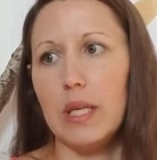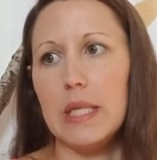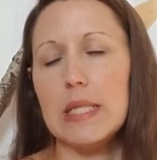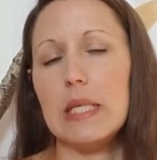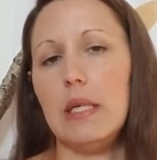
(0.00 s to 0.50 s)

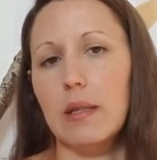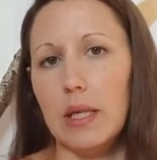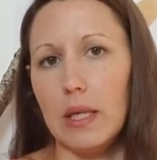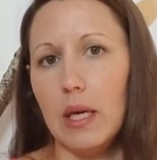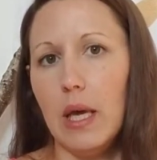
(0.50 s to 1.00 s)
needs
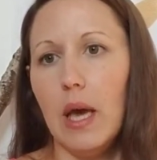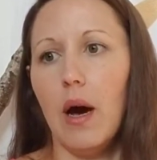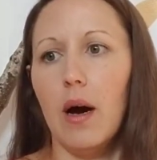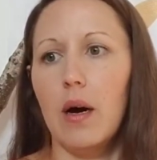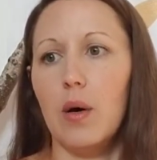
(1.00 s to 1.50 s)
healing
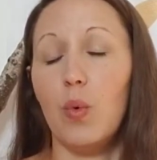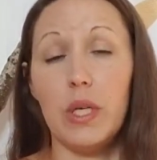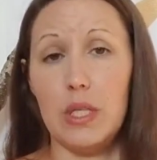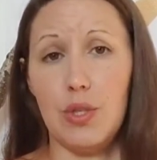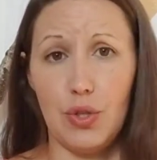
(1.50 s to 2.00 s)
uh, what
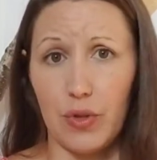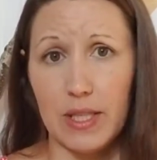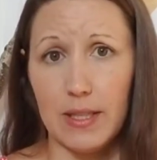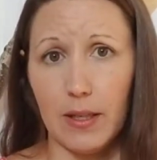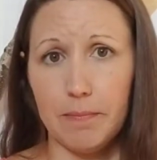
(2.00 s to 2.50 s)
needs
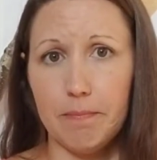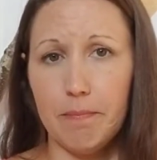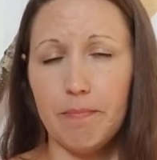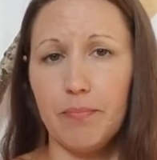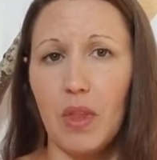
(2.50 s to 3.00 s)
addressing
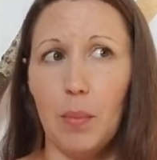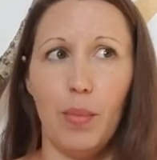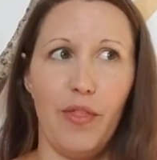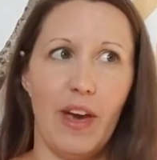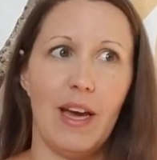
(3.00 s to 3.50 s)

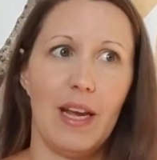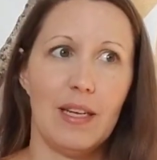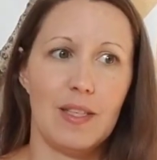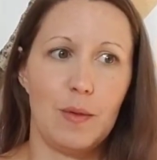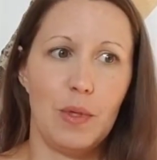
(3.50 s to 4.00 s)
but that
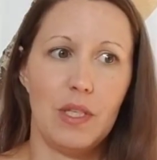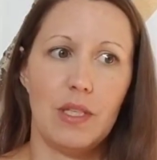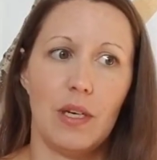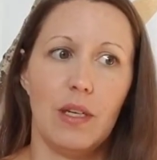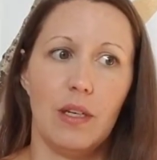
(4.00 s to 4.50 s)
has to be
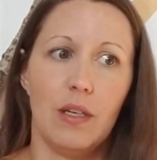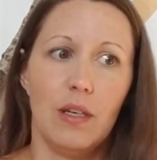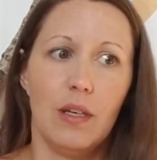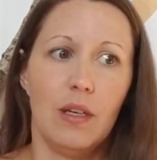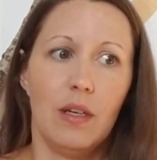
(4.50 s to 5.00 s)
done
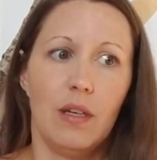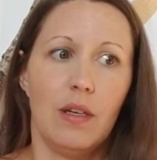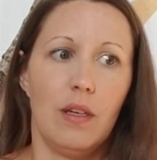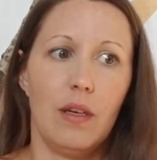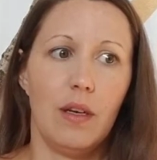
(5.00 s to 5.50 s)

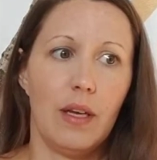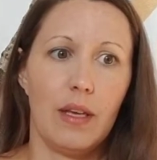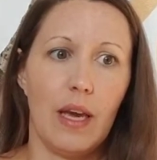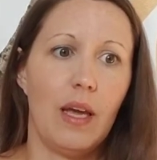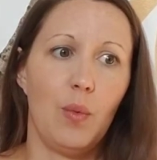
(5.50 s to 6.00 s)

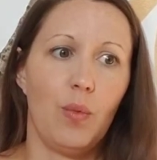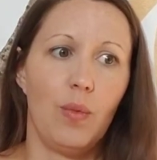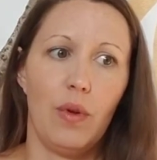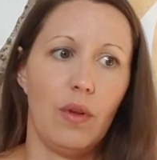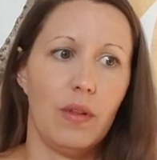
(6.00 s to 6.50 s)
again
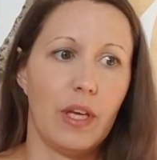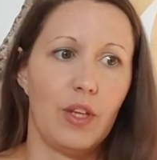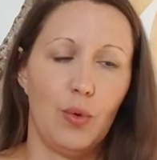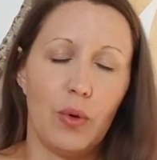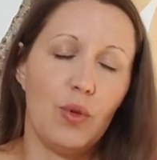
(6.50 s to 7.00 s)
like
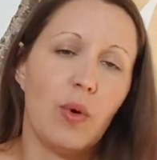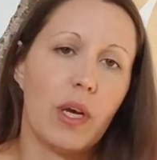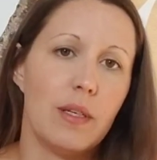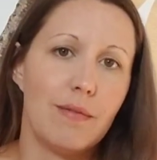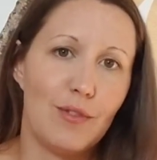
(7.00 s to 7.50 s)
you you got
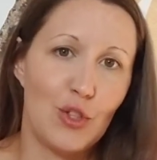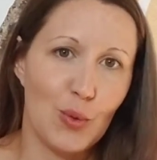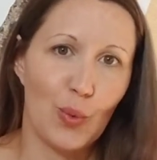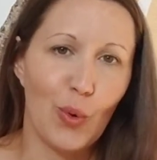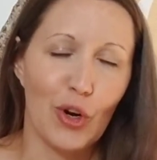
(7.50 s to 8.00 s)
to do
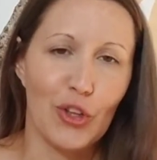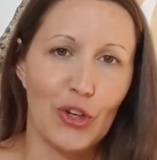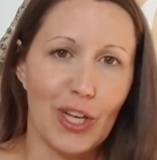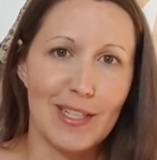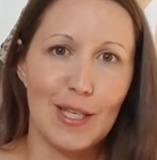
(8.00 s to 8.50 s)
the work you
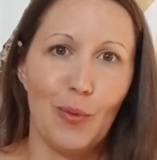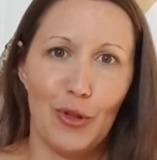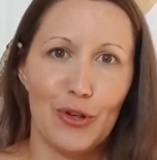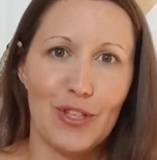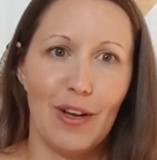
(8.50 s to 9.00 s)
got to sit with
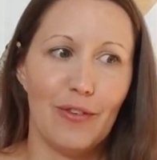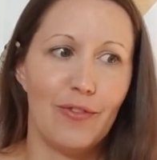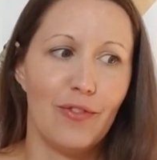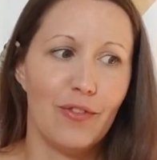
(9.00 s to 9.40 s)
yourself